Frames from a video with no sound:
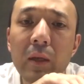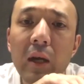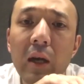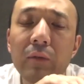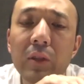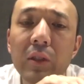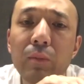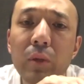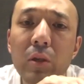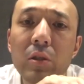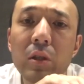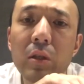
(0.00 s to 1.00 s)
After they
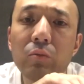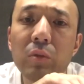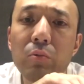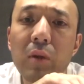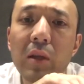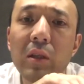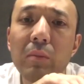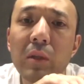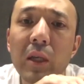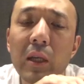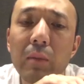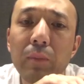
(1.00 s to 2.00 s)
purchase, we
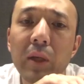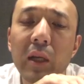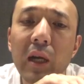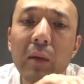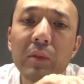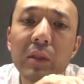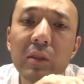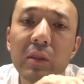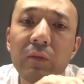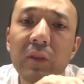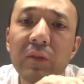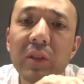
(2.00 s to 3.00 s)
randomly pick up these
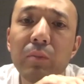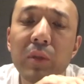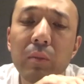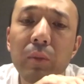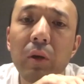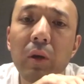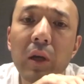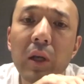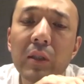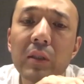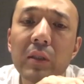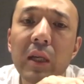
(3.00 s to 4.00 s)
50 people,
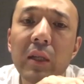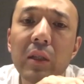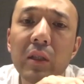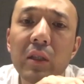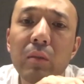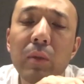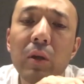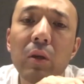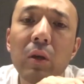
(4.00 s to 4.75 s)
send the email